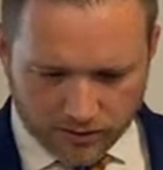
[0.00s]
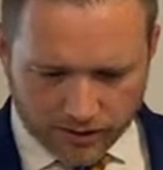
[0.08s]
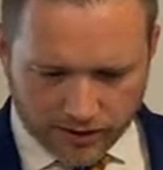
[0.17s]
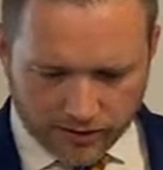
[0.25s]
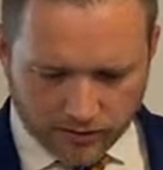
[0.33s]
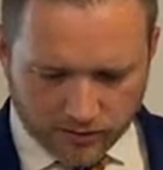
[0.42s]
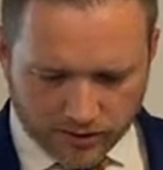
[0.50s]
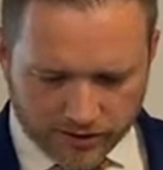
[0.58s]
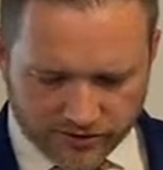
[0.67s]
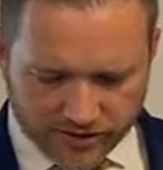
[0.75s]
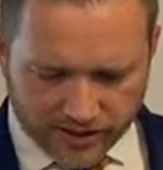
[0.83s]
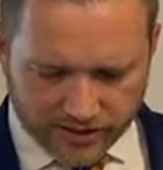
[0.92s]
Okay,
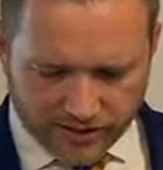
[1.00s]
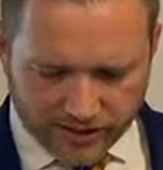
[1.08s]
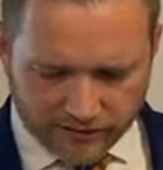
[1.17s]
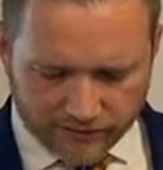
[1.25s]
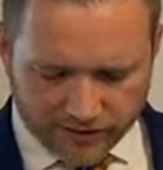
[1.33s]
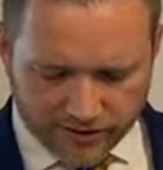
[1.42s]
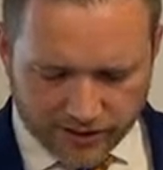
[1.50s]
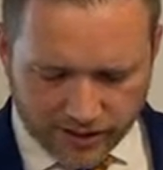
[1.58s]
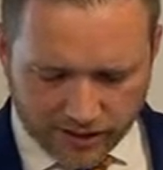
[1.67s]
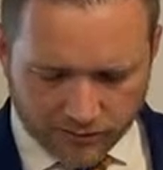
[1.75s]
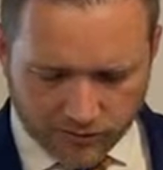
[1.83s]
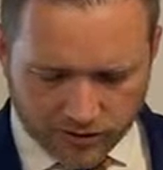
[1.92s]
Lori's saying, thank you for your
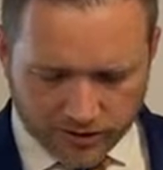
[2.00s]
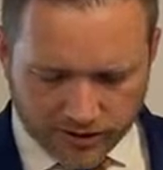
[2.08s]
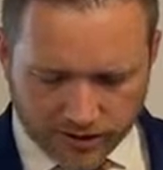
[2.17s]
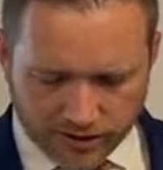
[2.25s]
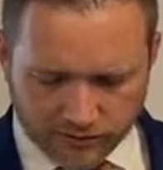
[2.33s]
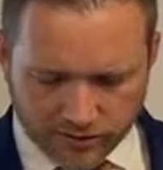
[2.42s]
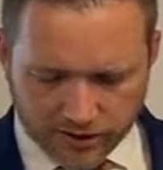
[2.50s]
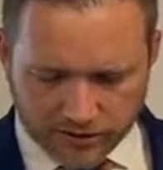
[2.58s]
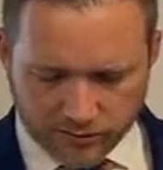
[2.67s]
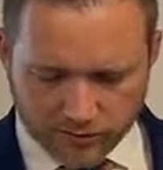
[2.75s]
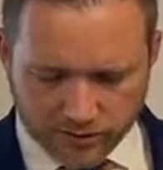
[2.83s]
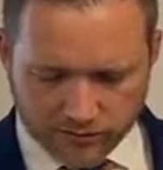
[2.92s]
time. Well done. I will get
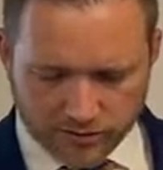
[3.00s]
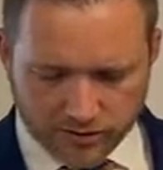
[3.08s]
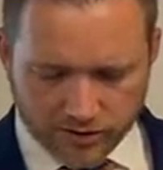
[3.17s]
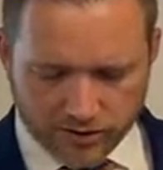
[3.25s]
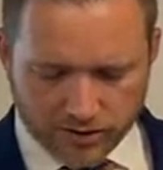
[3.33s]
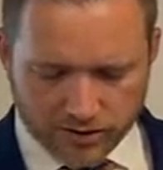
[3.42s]
the workbook